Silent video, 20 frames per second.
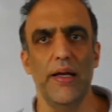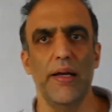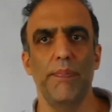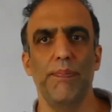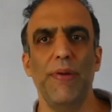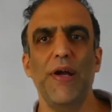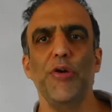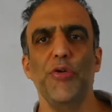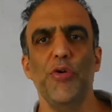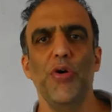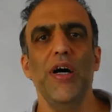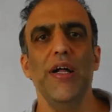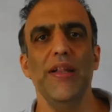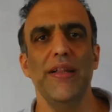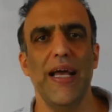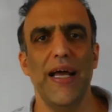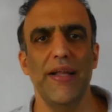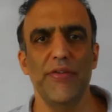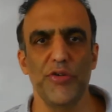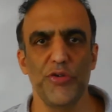background
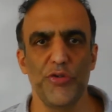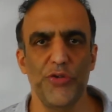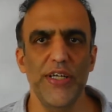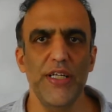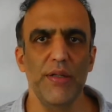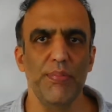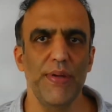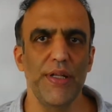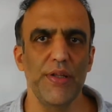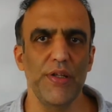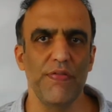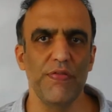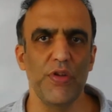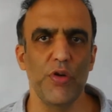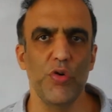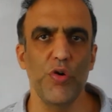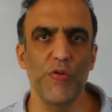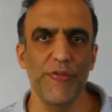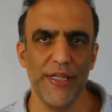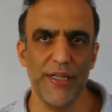and treatment of the
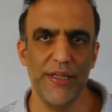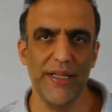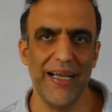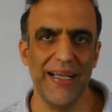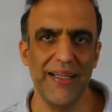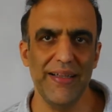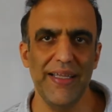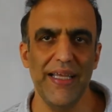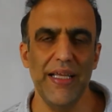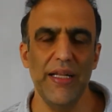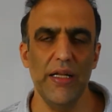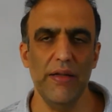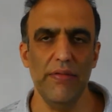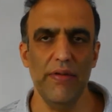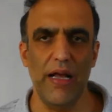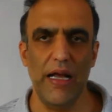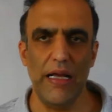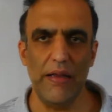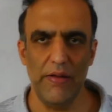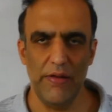COVID-19
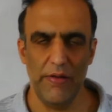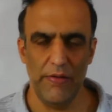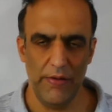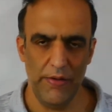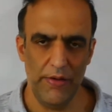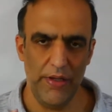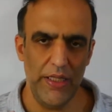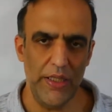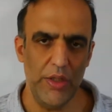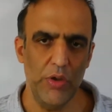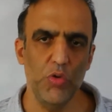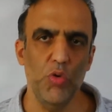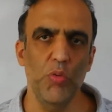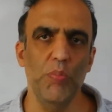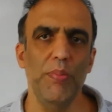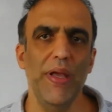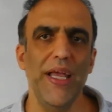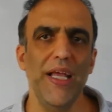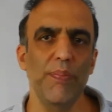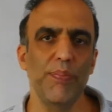in the two
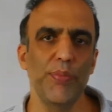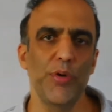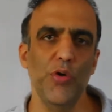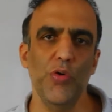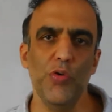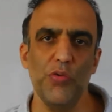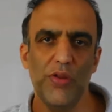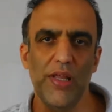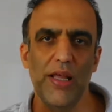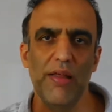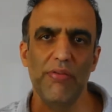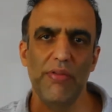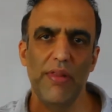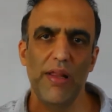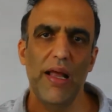main process,